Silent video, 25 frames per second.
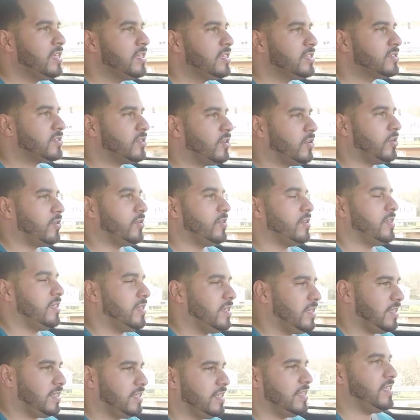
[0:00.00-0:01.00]
So
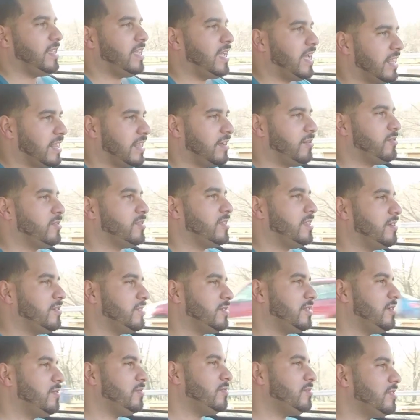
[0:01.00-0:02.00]
yeah, that
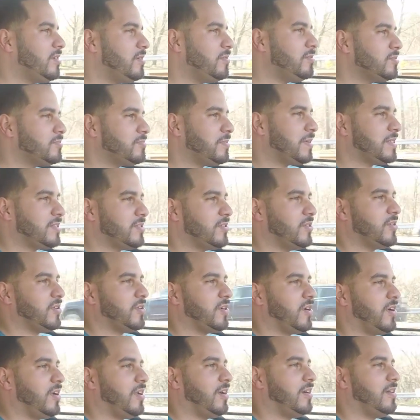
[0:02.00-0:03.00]
was my third
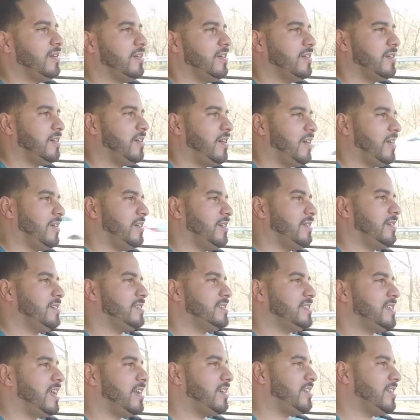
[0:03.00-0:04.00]
car, a
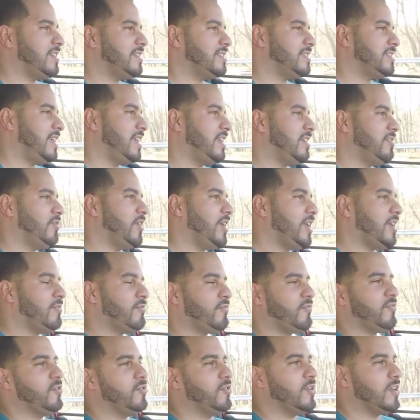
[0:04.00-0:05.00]
Scion XA, great in
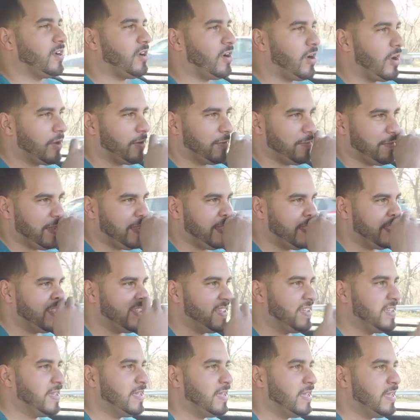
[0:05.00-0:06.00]
fuel economy.
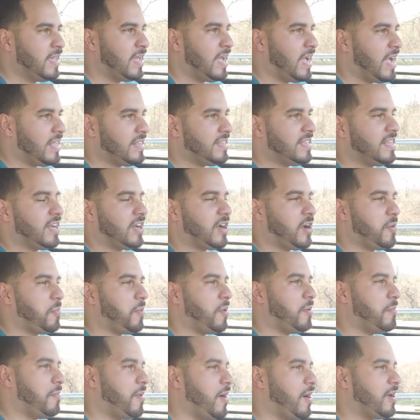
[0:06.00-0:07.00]
I did a couple
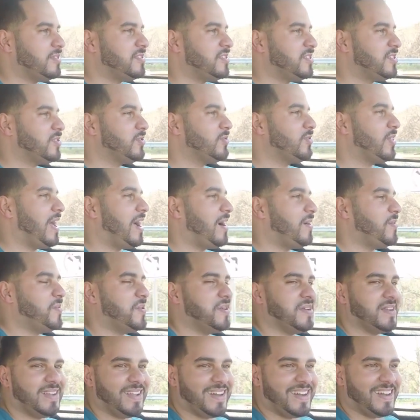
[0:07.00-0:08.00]
of mods to that
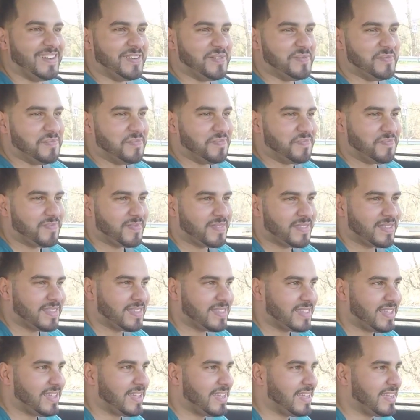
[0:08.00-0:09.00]
one.
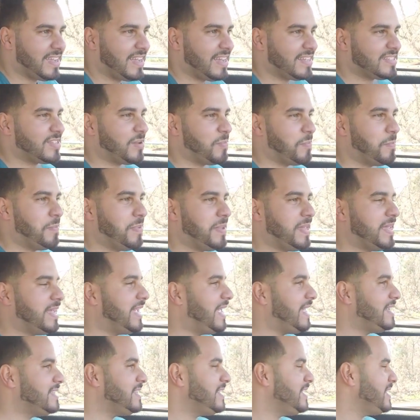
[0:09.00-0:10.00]
Got some big
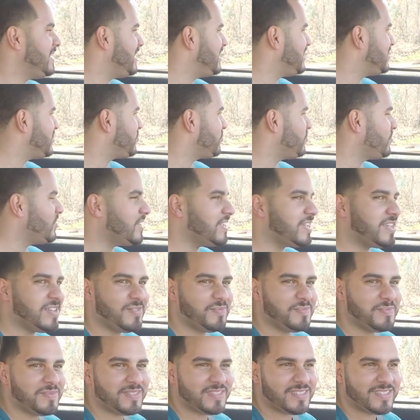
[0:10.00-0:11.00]
18-inch
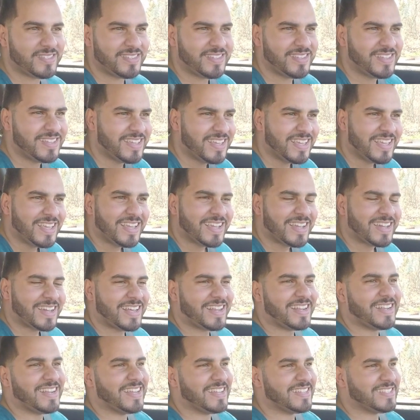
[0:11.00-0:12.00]
rims,
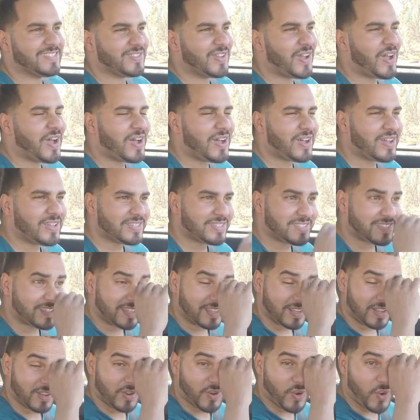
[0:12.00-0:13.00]
got an exhaust,
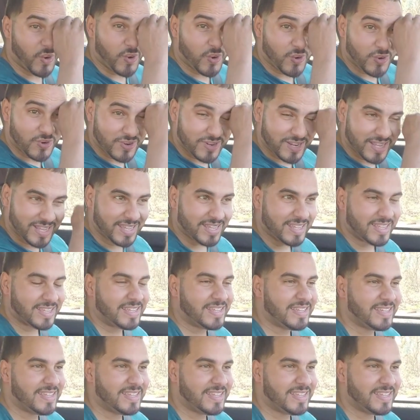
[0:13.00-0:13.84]
lowered it,